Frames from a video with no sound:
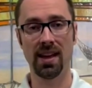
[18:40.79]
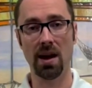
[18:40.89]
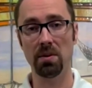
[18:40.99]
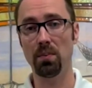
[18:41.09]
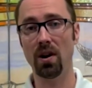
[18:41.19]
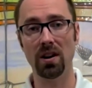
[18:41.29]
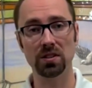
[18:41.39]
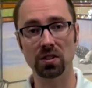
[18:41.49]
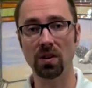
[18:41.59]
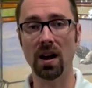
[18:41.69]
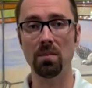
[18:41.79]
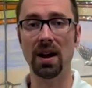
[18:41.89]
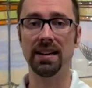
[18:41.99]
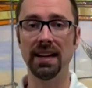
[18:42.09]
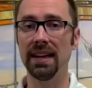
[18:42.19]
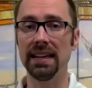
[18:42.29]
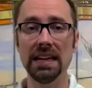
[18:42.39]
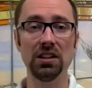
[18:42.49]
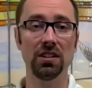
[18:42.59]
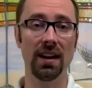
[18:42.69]
I'm going to pause throughout my day,
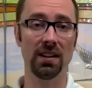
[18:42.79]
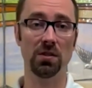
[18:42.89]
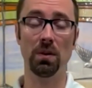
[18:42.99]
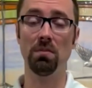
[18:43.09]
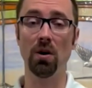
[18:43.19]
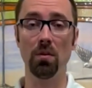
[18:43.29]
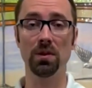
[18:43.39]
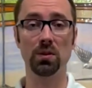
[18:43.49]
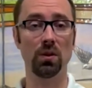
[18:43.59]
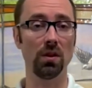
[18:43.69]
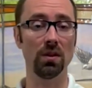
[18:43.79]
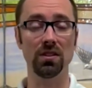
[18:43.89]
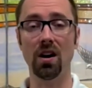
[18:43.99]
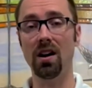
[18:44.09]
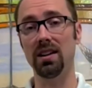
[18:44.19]
each day, to spend moments with you at dawn,